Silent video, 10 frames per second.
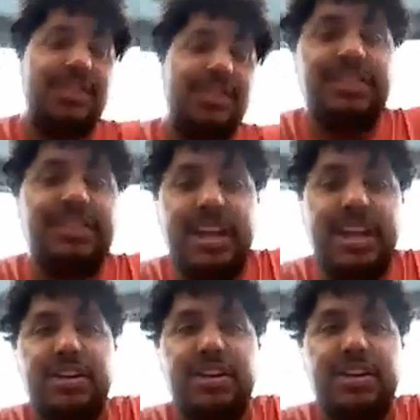else today, I
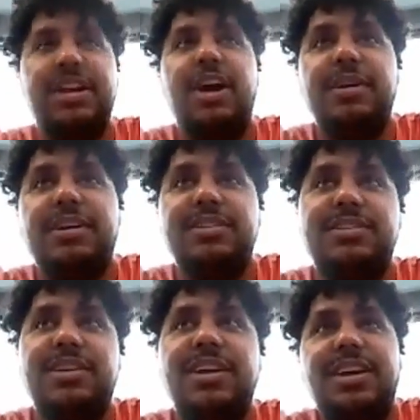could do it now because
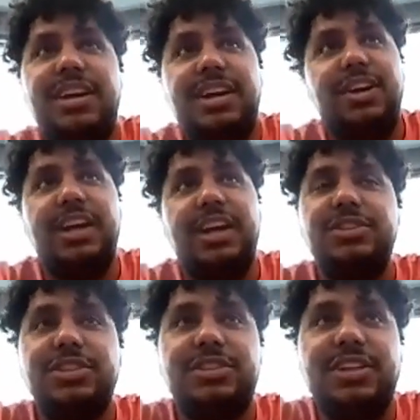you know I can
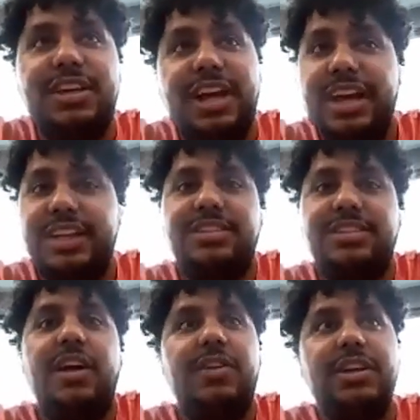just I can
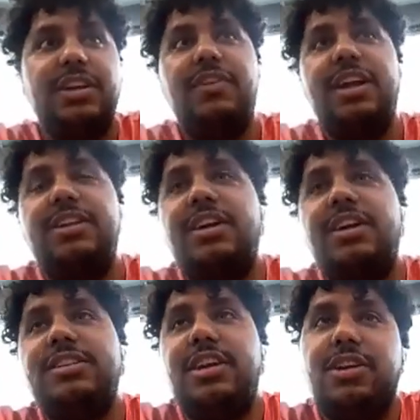sell the deal. But as long as I
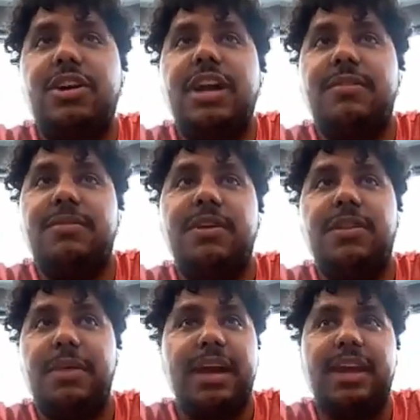can learn how to fill the
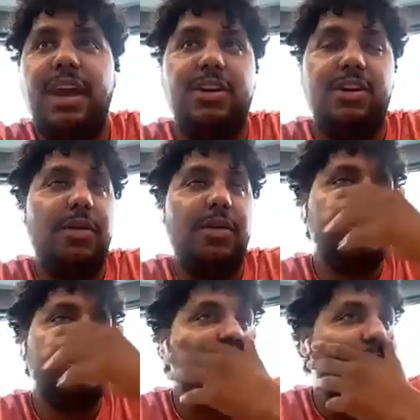back end or all the
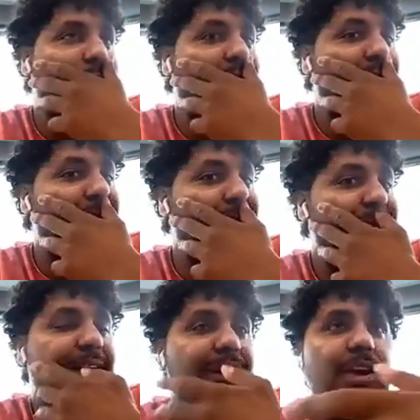business stuff behind it,
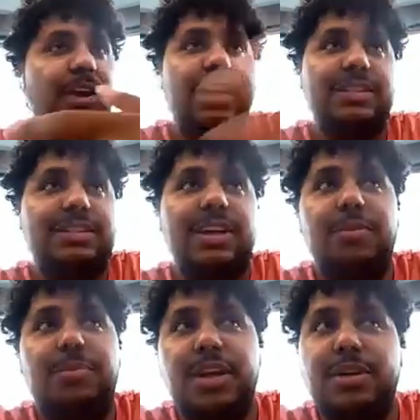you know, I can sell
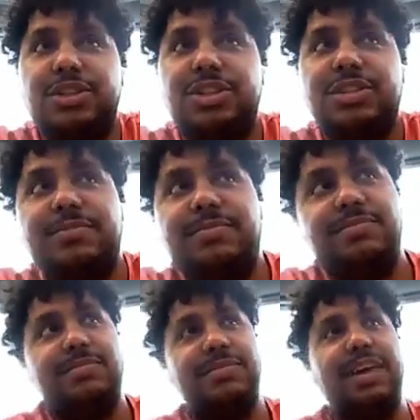pretty much
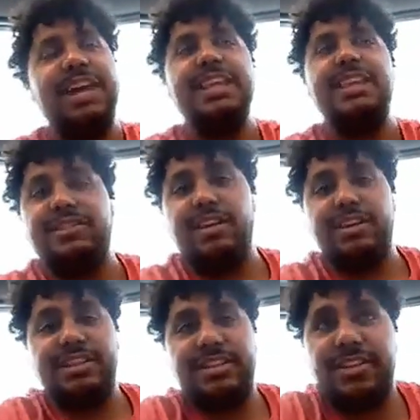anything as long as
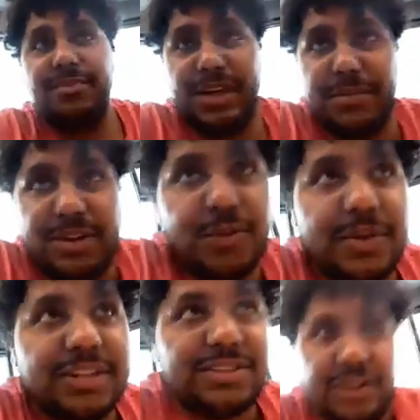it give, you give me two weeks
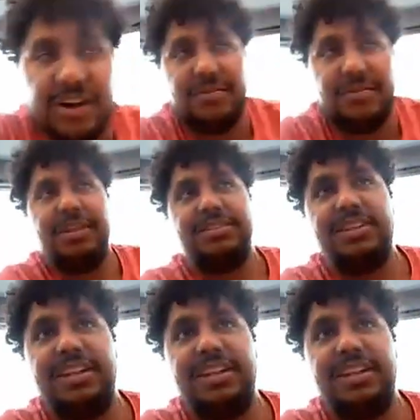to learn it basically now.